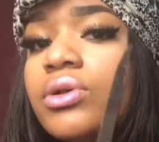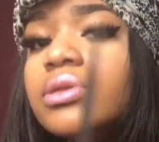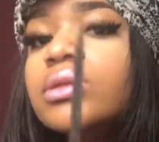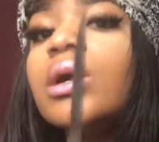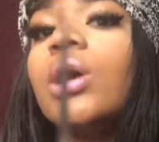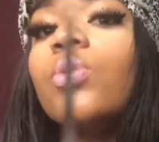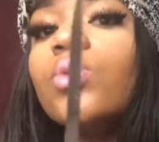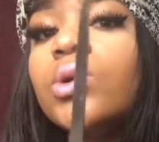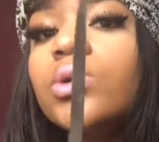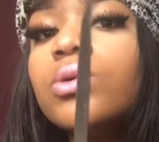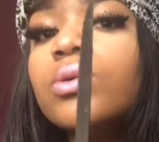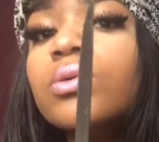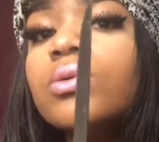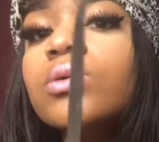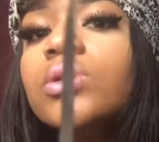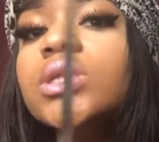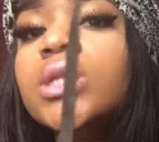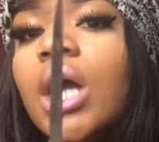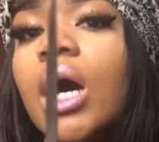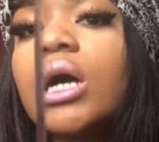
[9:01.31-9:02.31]
that will
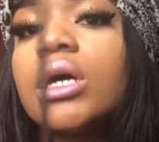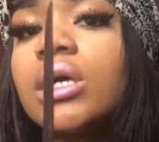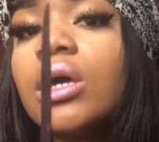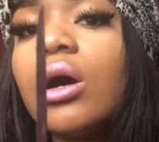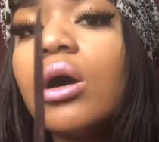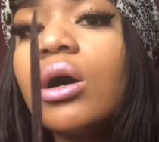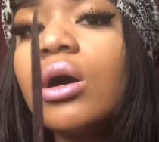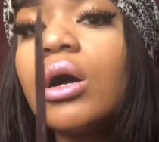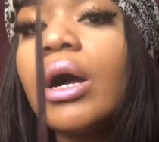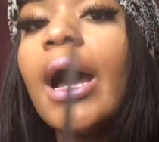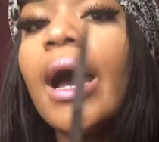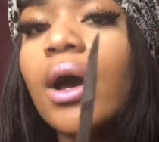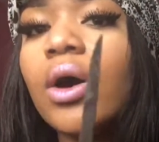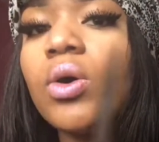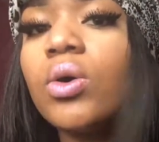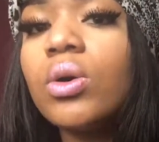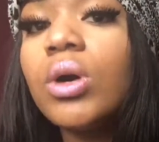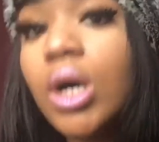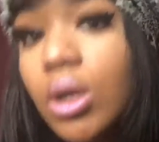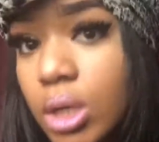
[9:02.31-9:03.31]
knock y'all
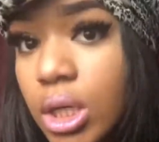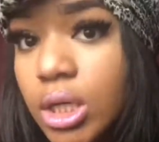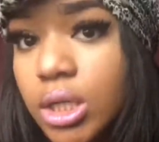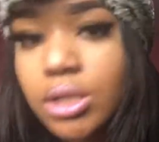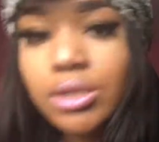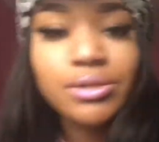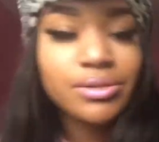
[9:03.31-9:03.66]
out. Okay?